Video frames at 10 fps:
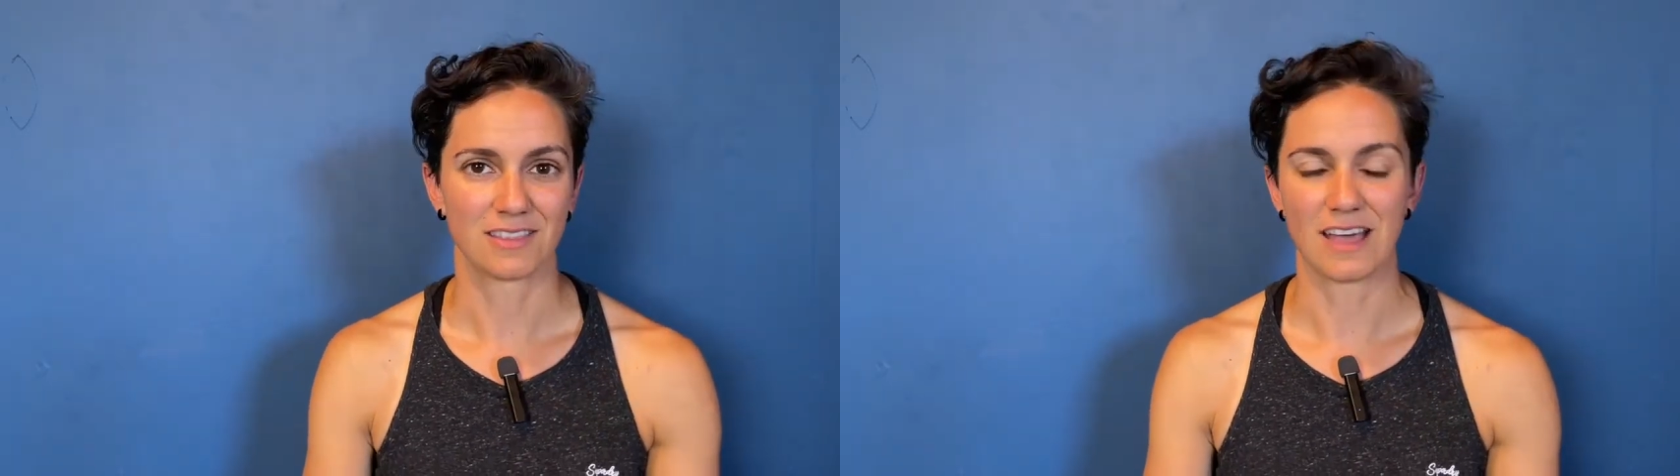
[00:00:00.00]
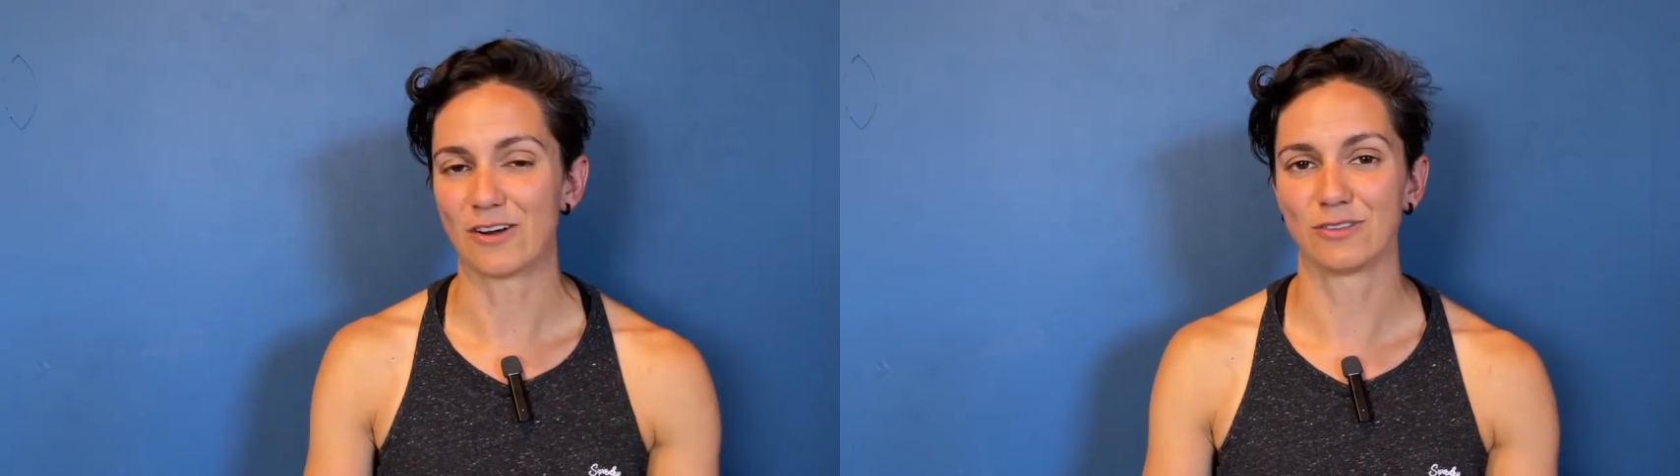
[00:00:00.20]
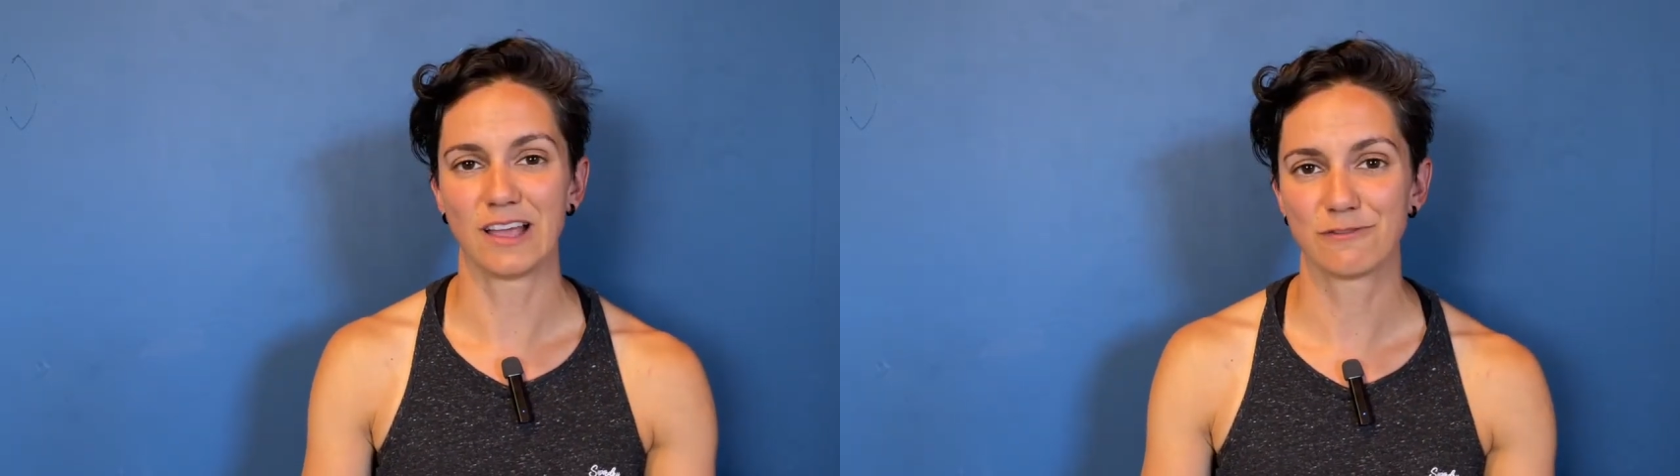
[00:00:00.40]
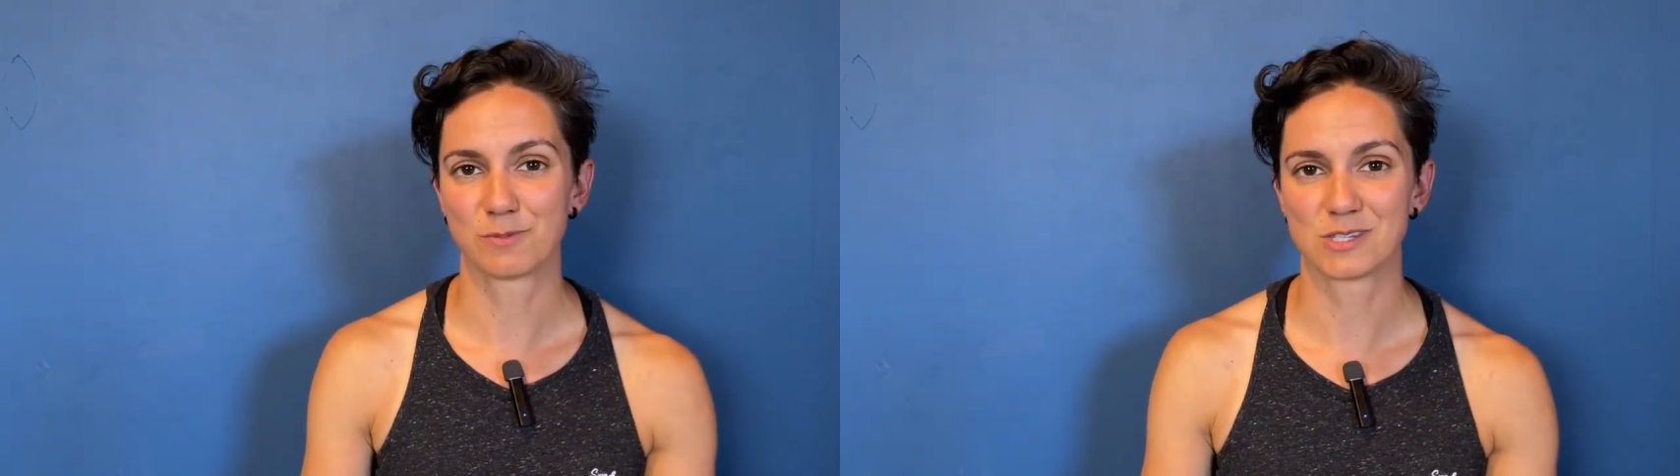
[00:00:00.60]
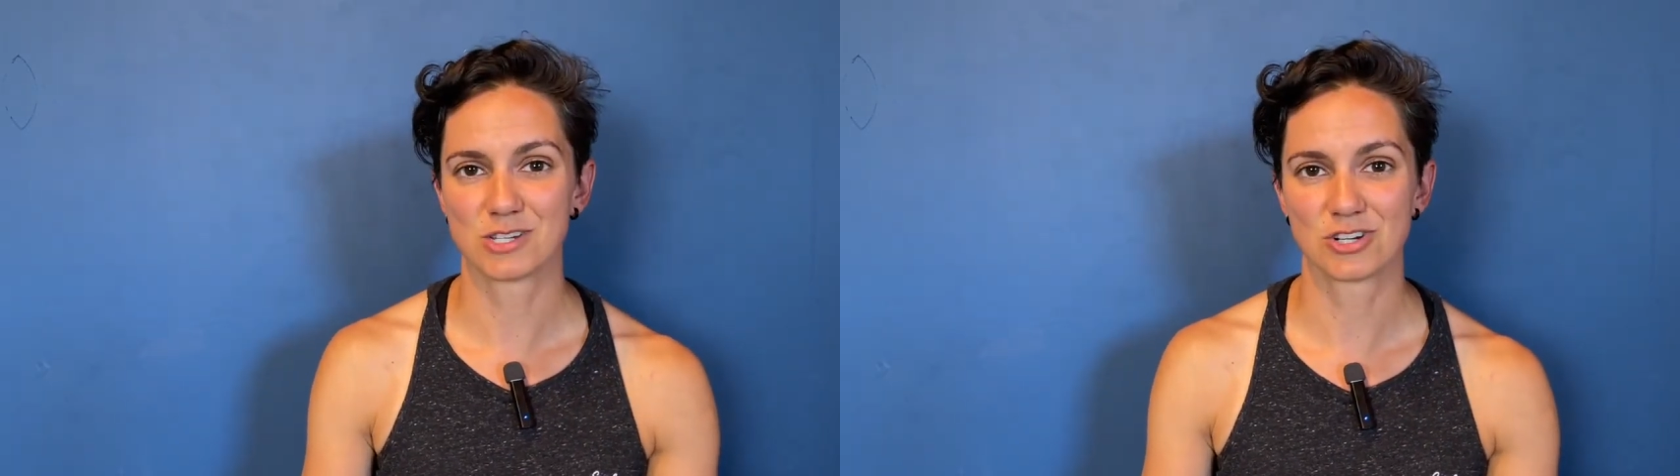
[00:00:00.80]
Our life
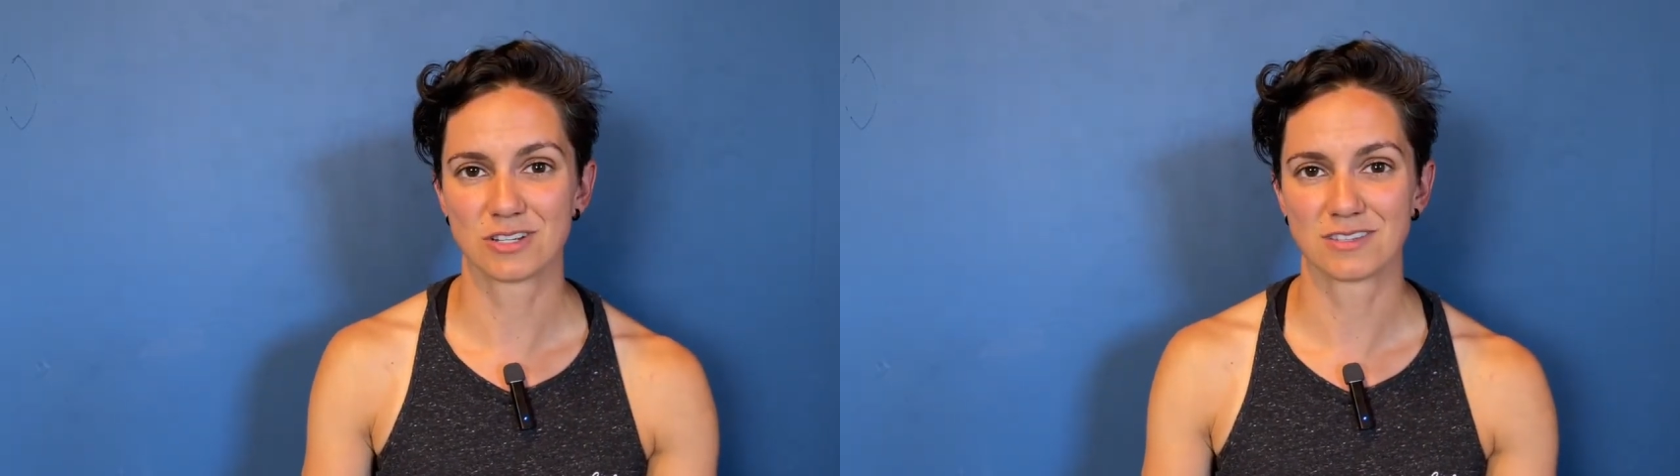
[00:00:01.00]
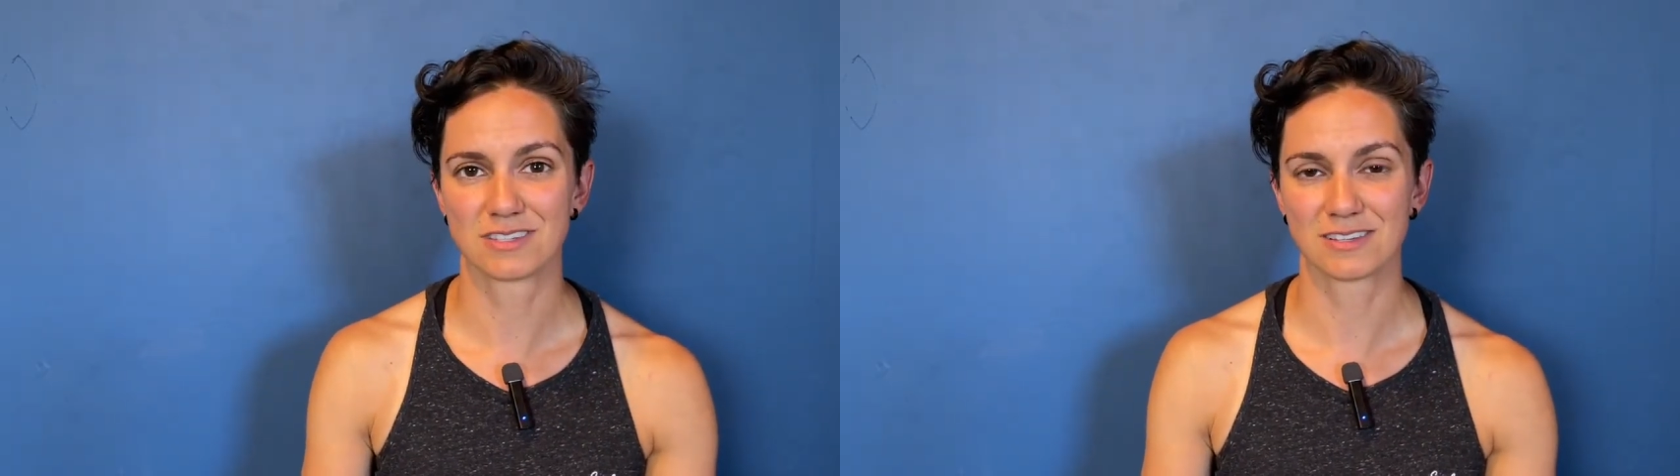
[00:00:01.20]
positions